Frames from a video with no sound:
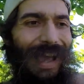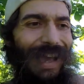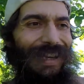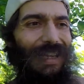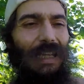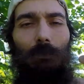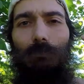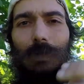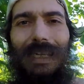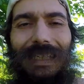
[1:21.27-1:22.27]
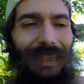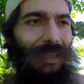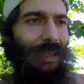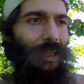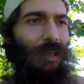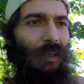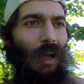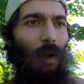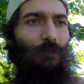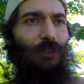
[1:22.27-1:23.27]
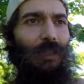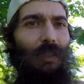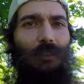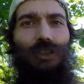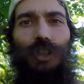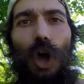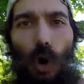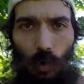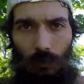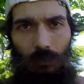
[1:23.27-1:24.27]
and immediately I'm feeling slow.